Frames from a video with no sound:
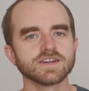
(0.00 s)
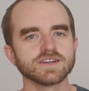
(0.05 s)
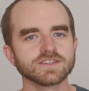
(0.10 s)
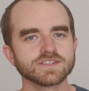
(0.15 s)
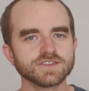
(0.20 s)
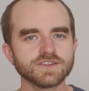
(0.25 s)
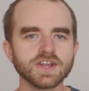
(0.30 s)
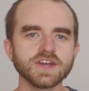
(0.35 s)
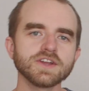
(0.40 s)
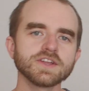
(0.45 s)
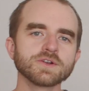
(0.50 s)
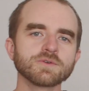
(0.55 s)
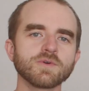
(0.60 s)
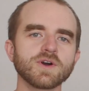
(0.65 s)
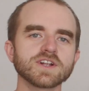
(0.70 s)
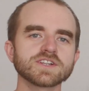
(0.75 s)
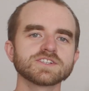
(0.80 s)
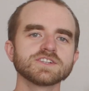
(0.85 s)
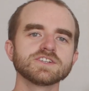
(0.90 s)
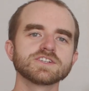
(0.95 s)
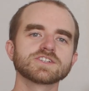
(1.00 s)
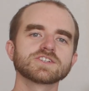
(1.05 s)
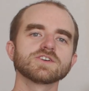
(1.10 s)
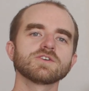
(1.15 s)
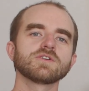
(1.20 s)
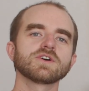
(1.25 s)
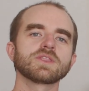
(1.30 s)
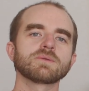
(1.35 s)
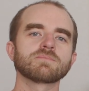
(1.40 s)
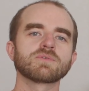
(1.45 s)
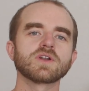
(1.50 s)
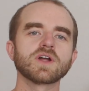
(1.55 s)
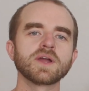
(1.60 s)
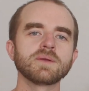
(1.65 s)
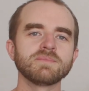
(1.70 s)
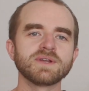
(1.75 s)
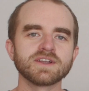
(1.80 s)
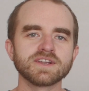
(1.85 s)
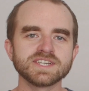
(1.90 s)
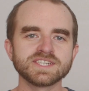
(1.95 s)
So now you're watching a show on the
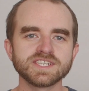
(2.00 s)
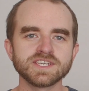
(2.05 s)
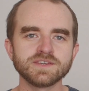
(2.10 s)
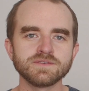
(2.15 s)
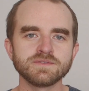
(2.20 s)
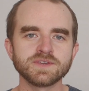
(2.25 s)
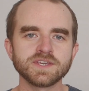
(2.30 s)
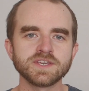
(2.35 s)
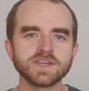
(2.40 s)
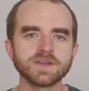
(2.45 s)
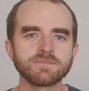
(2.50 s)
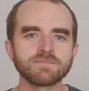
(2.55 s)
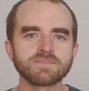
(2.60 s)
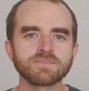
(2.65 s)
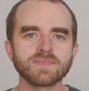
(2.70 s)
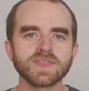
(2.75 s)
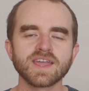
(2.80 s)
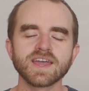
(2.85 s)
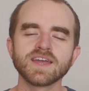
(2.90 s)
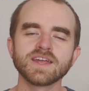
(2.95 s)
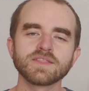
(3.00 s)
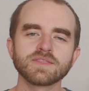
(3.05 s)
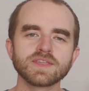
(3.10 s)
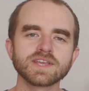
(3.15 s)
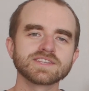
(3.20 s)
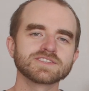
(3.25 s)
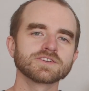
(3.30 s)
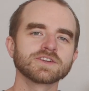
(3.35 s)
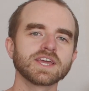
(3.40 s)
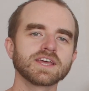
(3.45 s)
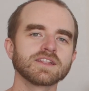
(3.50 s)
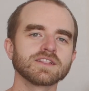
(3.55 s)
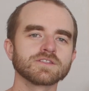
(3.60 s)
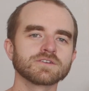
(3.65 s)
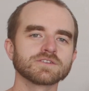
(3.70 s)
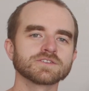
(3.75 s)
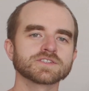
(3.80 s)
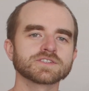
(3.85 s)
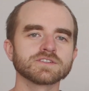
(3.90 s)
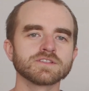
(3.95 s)
primary TV, and things are getting a
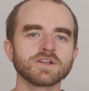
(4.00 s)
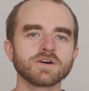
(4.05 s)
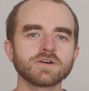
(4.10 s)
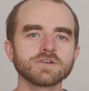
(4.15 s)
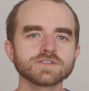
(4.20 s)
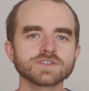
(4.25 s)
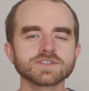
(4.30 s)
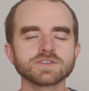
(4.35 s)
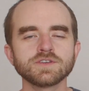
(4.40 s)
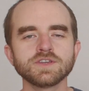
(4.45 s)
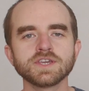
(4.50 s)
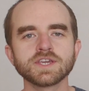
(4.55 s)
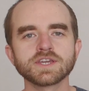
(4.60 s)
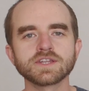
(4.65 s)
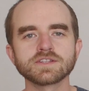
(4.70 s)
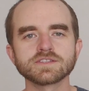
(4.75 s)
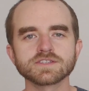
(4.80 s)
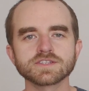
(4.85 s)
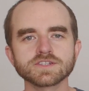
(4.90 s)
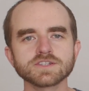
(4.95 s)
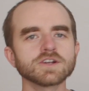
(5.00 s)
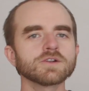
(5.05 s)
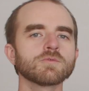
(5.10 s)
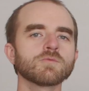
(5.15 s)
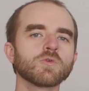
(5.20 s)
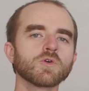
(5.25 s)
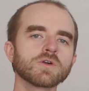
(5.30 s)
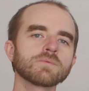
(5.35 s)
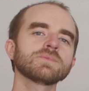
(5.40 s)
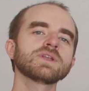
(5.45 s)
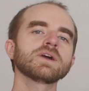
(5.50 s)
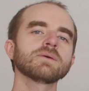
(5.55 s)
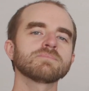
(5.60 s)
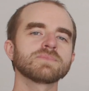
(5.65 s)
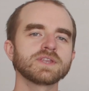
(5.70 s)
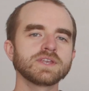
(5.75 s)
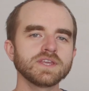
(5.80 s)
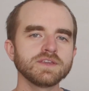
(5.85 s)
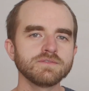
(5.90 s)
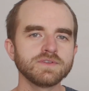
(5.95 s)
little slow, so you can start warming up
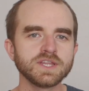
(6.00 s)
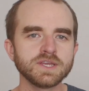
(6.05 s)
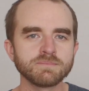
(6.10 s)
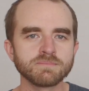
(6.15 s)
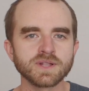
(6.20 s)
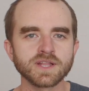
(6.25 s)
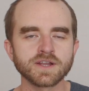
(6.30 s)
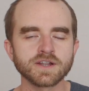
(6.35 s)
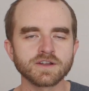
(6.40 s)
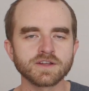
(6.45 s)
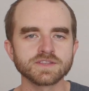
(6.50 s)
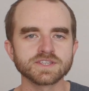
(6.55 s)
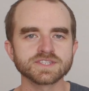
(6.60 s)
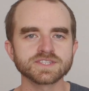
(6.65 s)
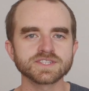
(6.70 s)
the DVD player on the